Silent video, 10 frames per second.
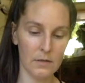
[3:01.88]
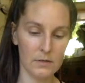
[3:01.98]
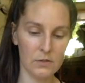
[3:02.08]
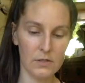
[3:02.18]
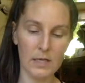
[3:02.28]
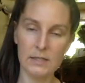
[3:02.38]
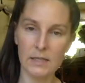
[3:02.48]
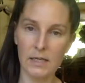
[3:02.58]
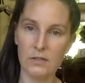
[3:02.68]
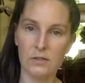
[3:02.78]
such a nice
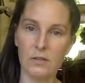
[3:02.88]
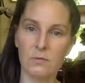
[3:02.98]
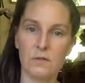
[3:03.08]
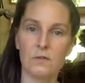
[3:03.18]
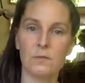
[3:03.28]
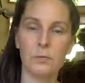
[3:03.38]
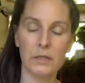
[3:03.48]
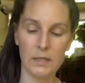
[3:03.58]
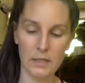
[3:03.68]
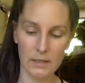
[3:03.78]
gauge, and they were so
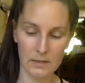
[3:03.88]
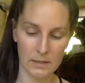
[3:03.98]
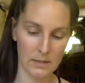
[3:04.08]
springy,